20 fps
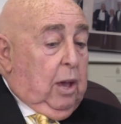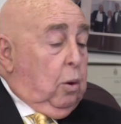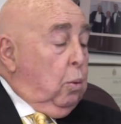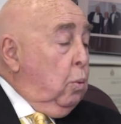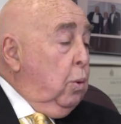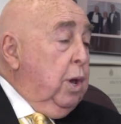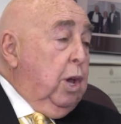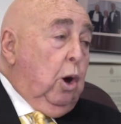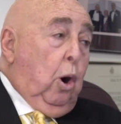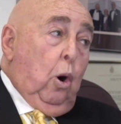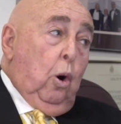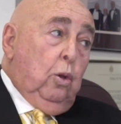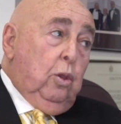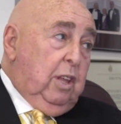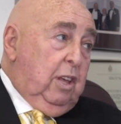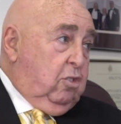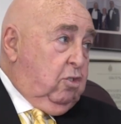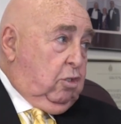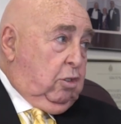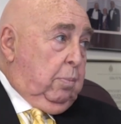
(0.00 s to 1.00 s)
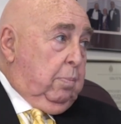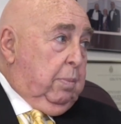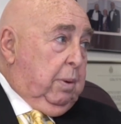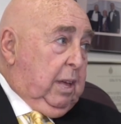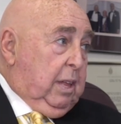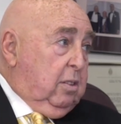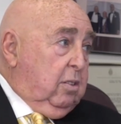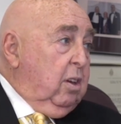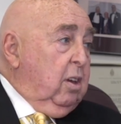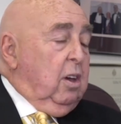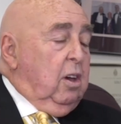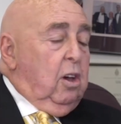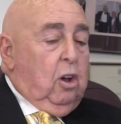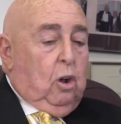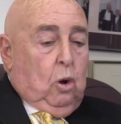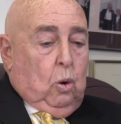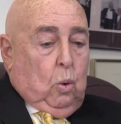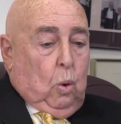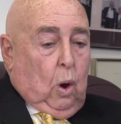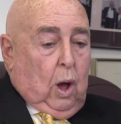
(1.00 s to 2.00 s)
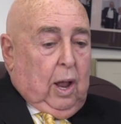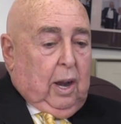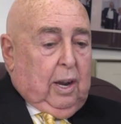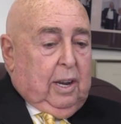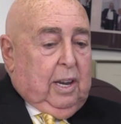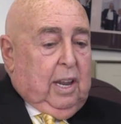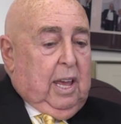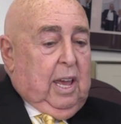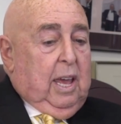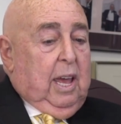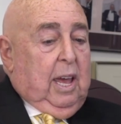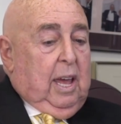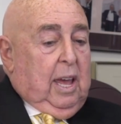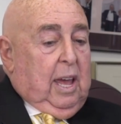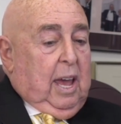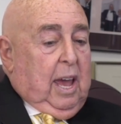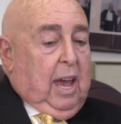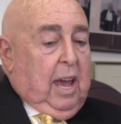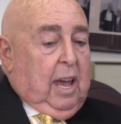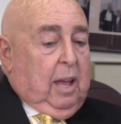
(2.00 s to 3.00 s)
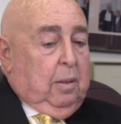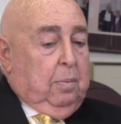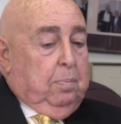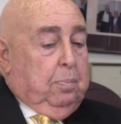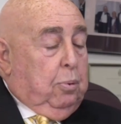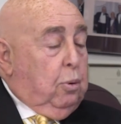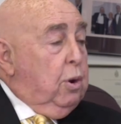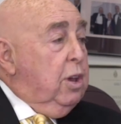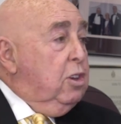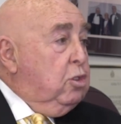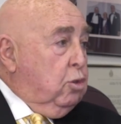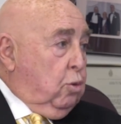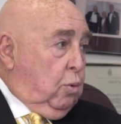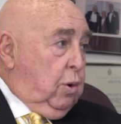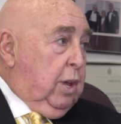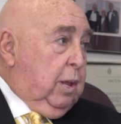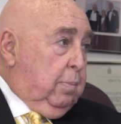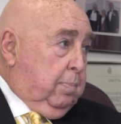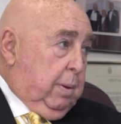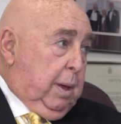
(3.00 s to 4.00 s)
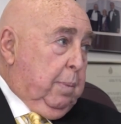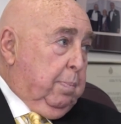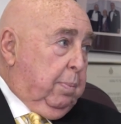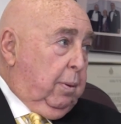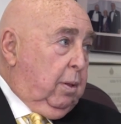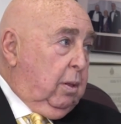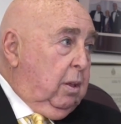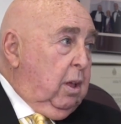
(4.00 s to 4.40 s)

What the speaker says: We only submit quality and pre-screen people.